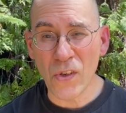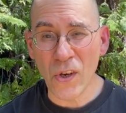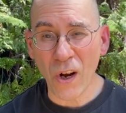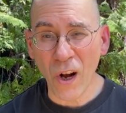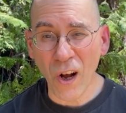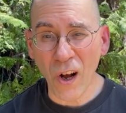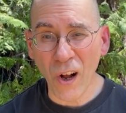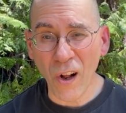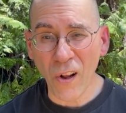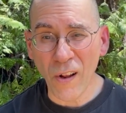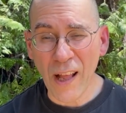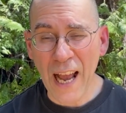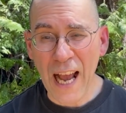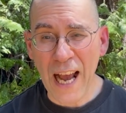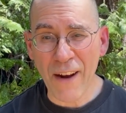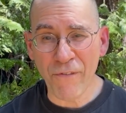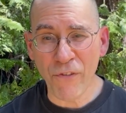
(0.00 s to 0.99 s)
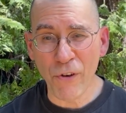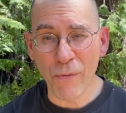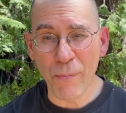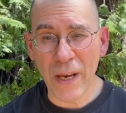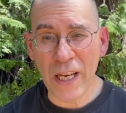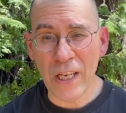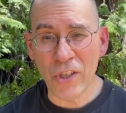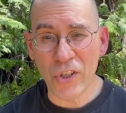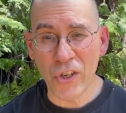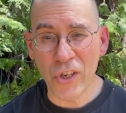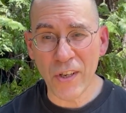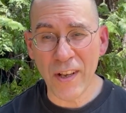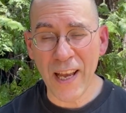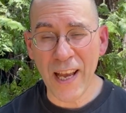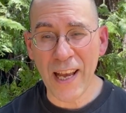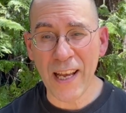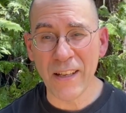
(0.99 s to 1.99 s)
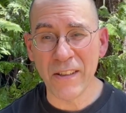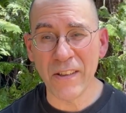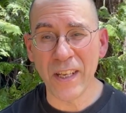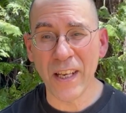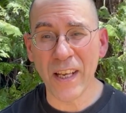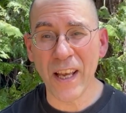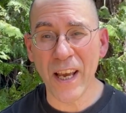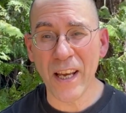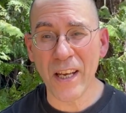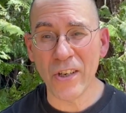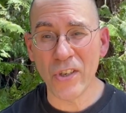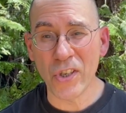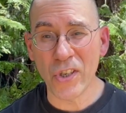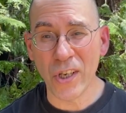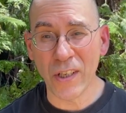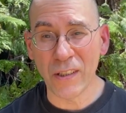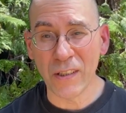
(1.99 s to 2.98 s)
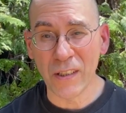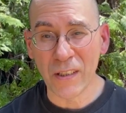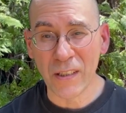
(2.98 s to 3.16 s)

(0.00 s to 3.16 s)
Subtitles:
all affirmation and negation.